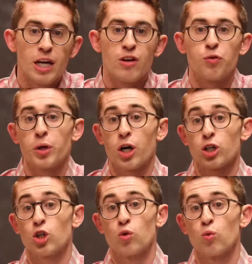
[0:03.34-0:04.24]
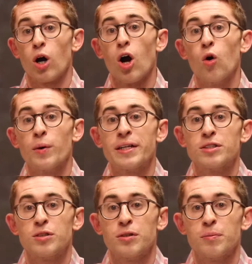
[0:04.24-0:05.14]
if we are to grow
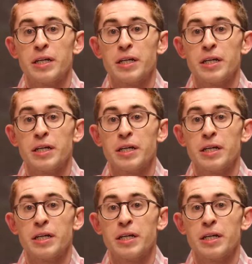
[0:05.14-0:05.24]
into